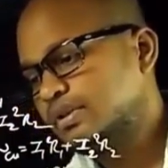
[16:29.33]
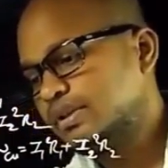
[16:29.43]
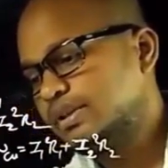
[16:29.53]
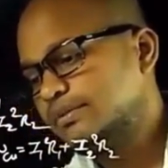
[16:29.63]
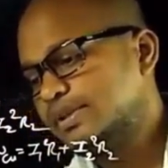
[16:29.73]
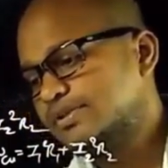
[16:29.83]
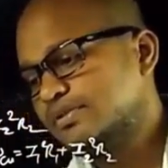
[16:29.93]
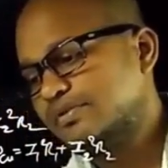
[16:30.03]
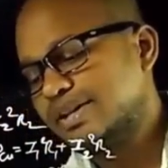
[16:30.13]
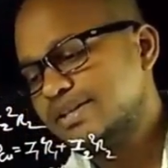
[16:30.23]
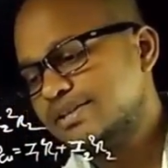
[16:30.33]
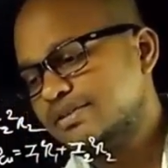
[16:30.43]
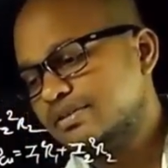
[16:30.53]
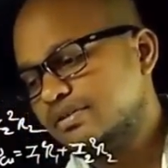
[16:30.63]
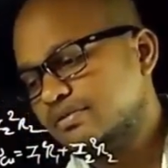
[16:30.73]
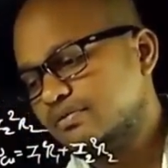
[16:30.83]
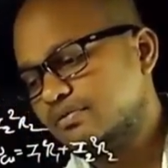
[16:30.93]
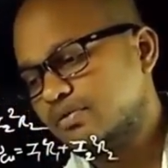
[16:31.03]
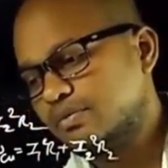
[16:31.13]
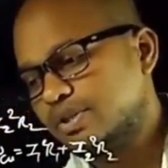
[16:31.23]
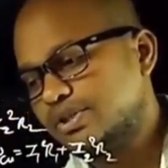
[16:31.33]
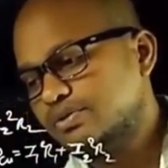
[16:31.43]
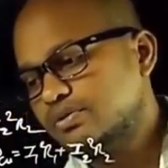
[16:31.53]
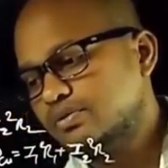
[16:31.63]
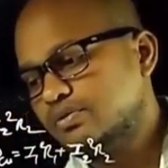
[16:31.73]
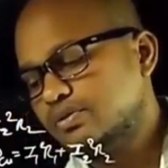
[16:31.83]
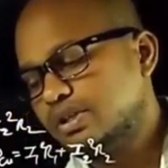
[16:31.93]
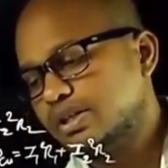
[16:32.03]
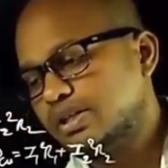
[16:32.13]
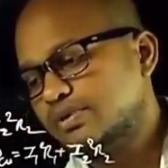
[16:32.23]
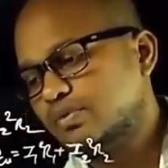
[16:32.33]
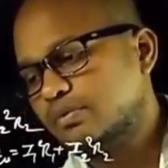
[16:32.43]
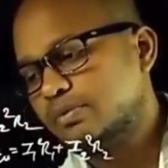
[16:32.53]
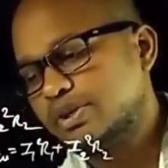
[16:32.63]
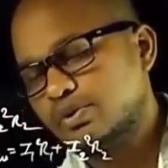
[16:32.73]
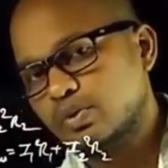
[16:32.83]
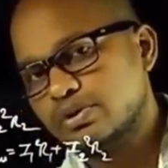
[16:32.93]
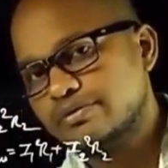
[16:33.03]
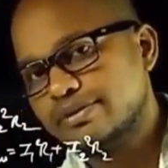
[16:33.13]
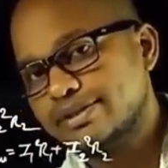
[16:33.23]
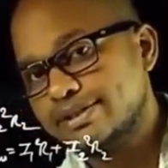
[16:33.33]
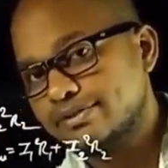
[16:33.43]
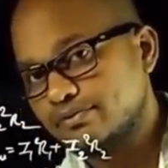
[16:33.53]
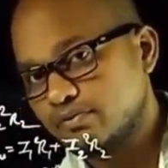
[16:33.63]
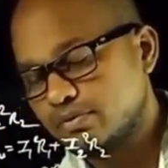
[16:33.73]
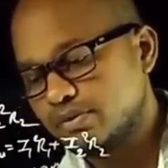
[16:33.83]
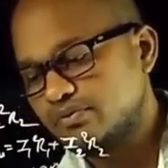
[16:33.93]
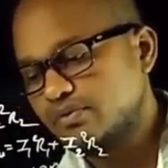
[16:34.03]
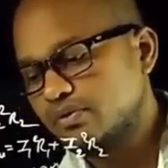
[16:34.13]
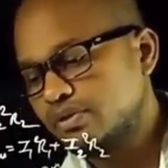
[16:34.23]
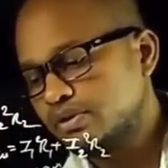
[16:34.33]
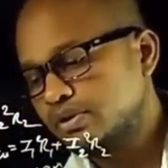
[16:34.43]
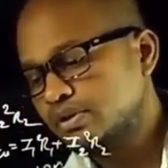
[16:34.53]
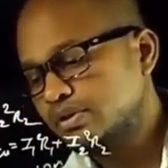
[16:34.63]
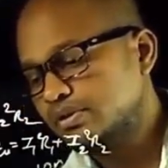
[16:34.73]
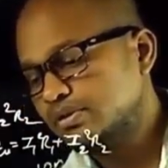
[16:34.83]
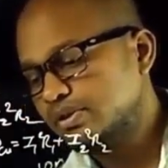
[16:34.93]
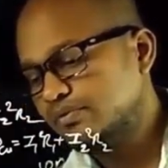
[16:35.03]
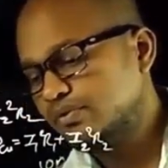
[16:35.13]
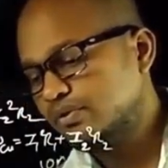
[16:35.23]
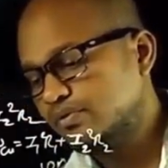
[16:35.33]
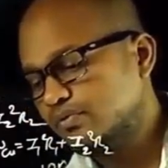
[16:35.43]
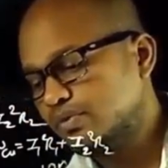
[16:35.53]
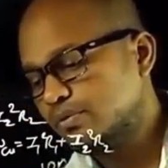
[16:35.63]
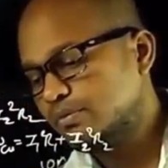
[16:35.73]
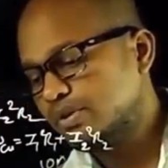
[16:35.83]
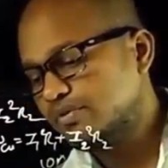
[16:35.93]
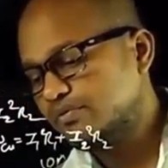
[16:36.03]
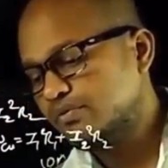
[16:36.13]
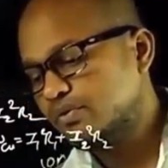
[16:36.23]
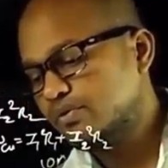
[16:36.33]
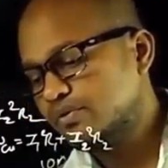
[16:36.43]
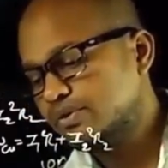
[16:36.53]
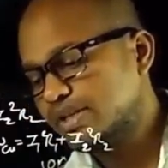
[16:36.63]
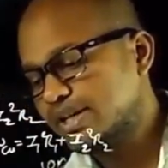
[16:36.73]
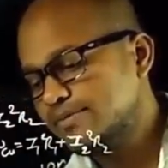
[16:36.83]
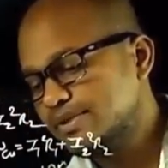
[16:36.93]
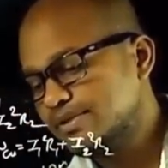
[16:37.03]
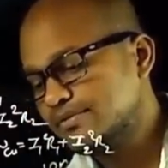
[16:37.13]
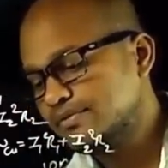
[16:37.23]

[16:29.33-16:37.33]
in place of X, 1 by 2, and 1 by 2 whole square is 1 by 4. Therefore 1 by 4 times